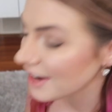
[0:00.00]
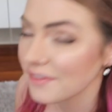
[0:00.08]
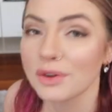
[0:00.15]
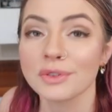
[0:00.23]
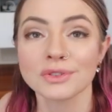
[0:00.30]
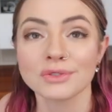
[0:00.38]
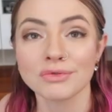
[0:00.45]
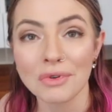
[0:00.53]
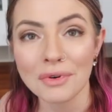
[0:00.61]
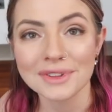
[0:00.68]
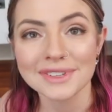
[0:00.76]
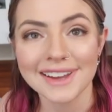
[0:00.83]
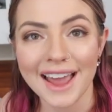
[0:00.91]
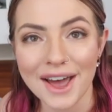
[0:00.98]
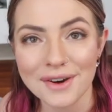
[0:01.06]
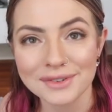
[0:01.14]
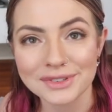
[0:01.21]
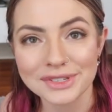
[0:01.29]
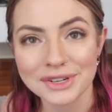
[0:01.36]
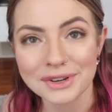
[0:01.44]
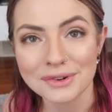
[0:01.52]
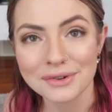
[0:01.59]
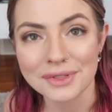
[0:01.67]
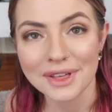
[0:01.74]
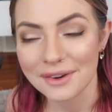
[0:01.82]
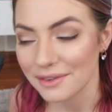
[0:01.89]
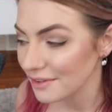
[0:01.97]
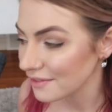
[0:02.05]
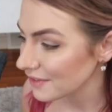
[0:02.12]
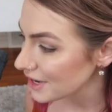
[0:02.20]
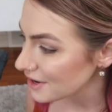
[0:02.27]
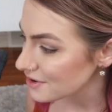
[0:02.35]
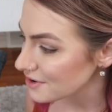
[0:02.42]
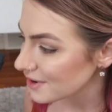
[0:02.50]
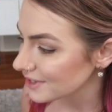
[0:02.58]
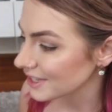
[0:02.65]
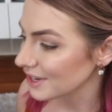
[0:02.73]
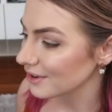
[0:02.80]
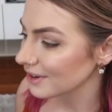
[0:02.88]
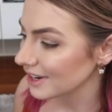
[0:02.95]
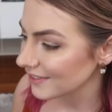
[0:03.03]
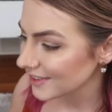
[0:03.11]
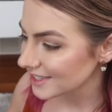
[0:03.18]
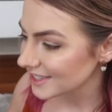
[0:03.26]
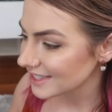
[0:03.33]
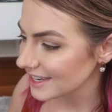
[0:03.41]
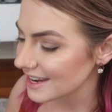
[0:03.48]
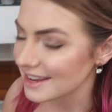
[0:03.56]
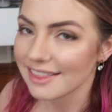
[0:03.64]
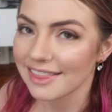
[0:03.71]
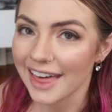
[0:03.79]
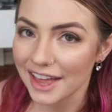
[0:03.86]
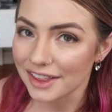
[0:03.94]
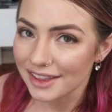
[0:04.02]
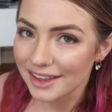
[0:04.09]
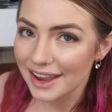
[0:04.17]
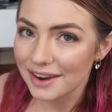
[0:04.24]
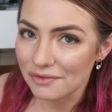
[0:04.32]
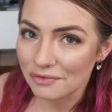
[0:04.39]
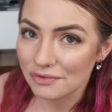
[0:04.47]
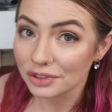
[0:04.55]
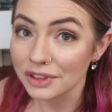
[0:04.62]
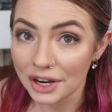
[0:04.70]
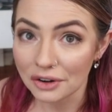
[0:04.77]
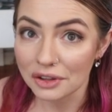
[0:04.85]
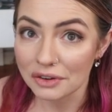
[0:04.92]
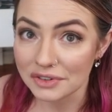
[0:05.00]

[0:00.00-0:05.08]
if you scroll down to the reviews, you can even see that it literally